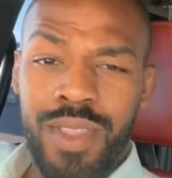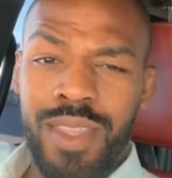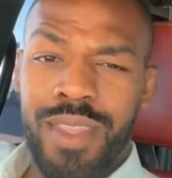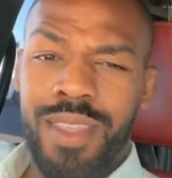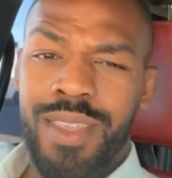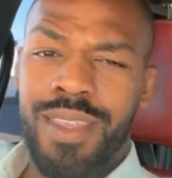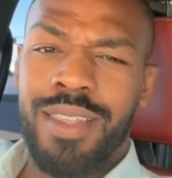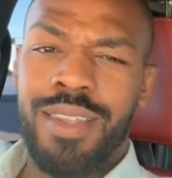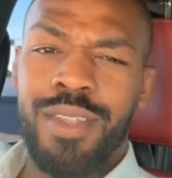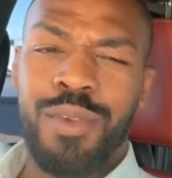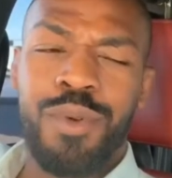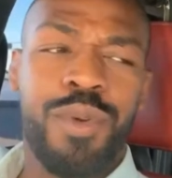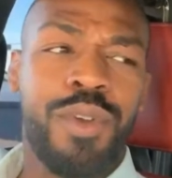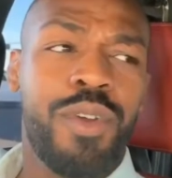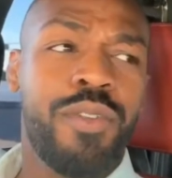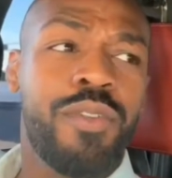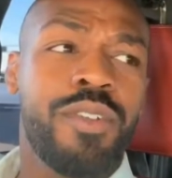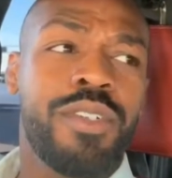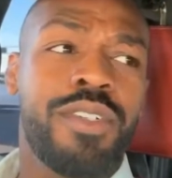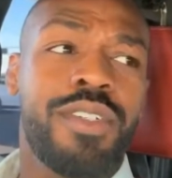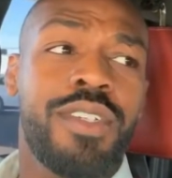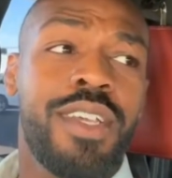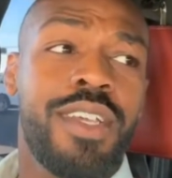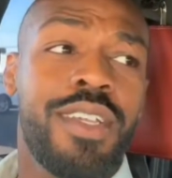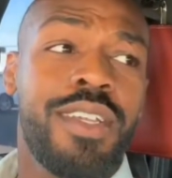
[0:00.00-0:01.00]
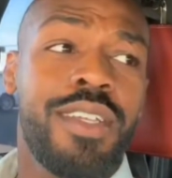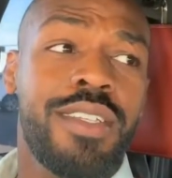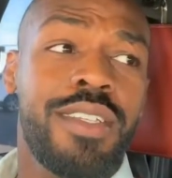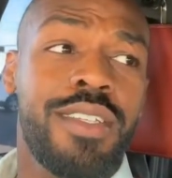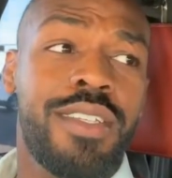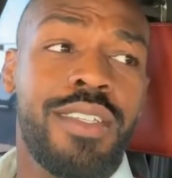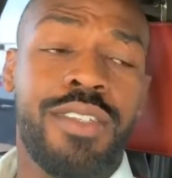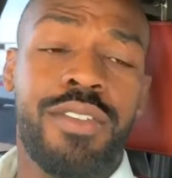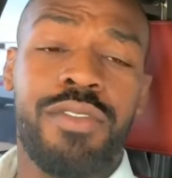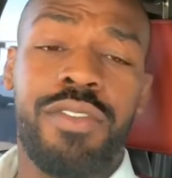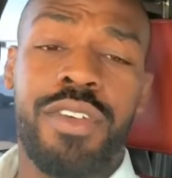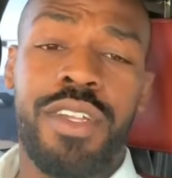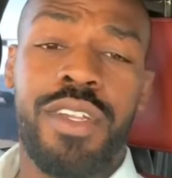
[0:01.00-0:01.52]
And whoever's digging into
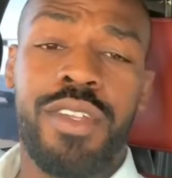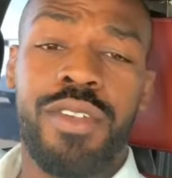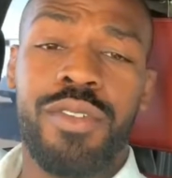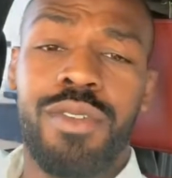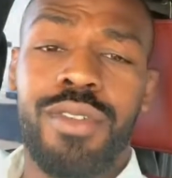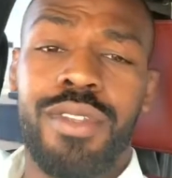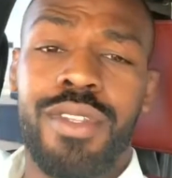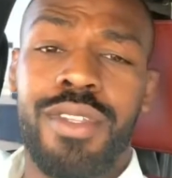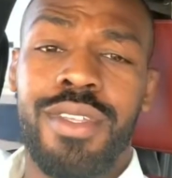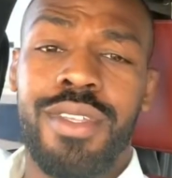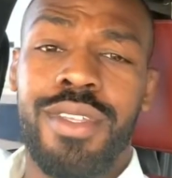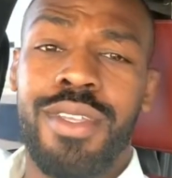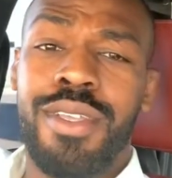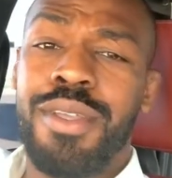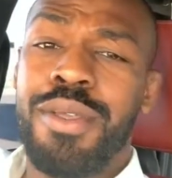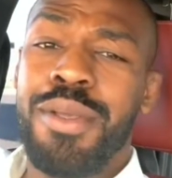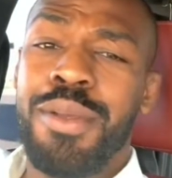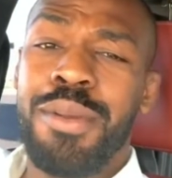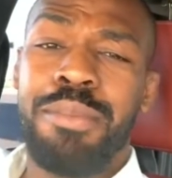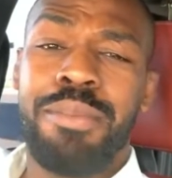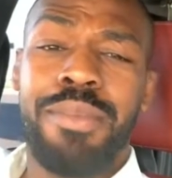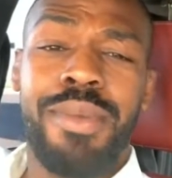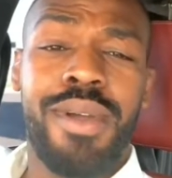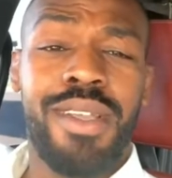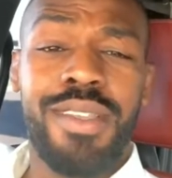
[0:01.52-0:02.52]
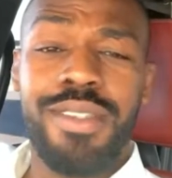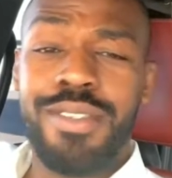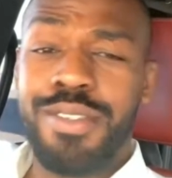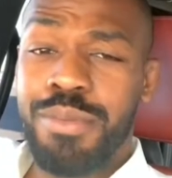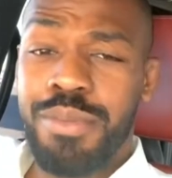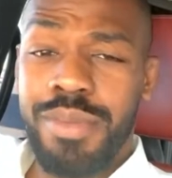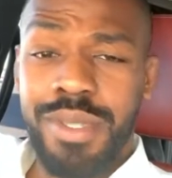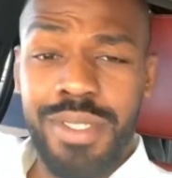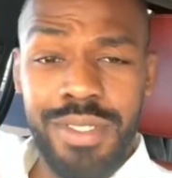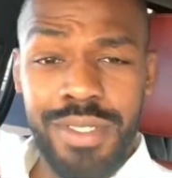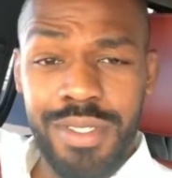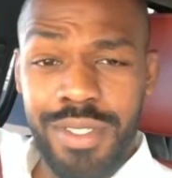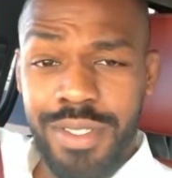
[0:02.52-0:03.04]
this financial thing, mind your
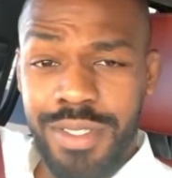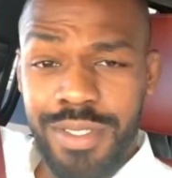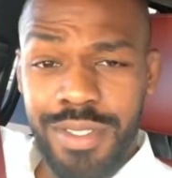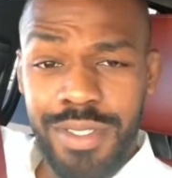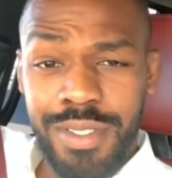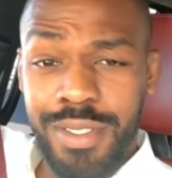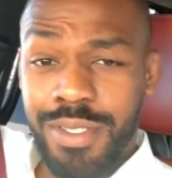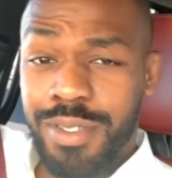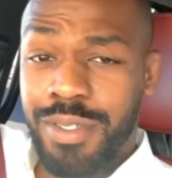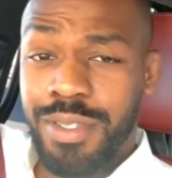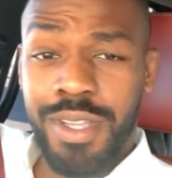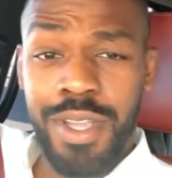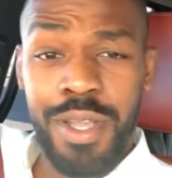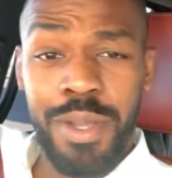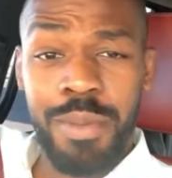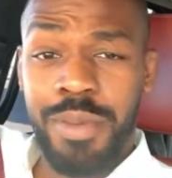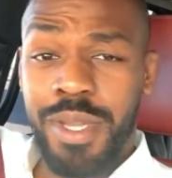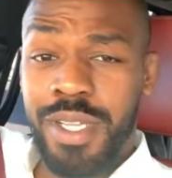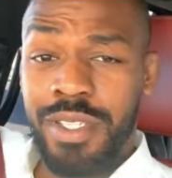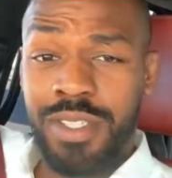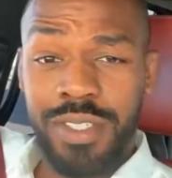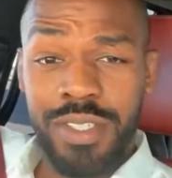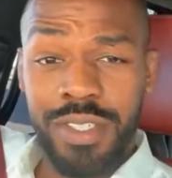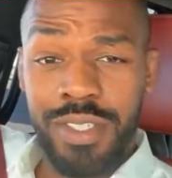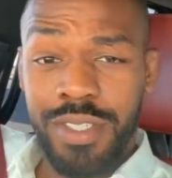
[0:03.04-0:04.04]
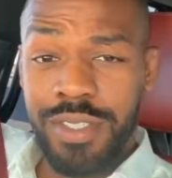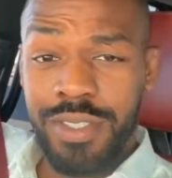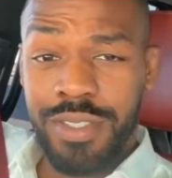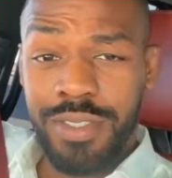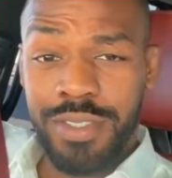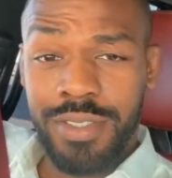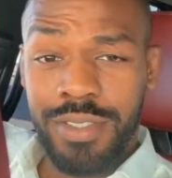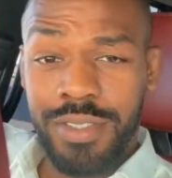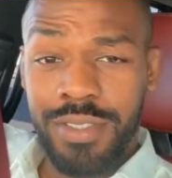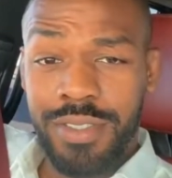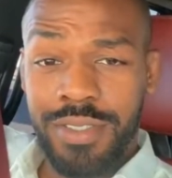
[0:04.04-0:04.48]
business. Don't count my cheese.